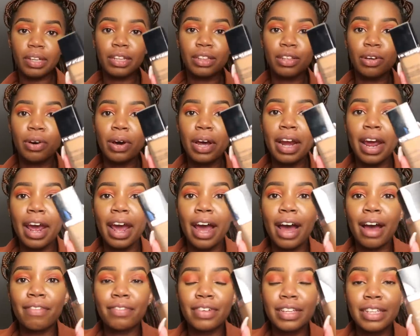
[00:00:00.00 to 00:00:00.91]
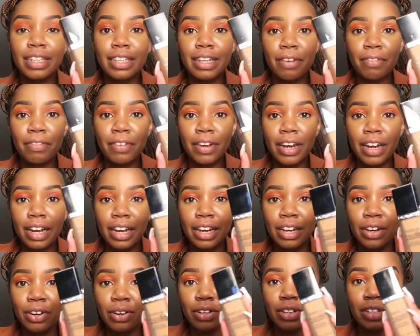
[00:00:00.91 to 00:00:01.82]
The one I have is
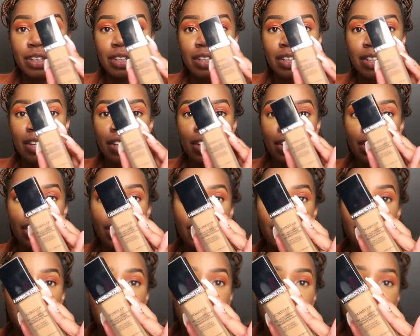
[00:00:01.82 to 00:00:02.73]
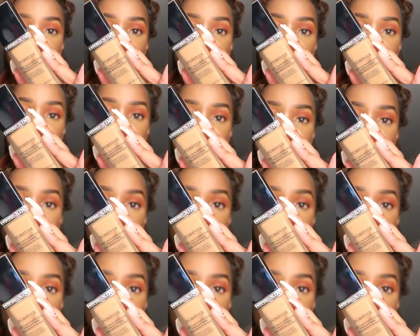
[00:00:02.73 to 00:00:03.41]
definitely not this one.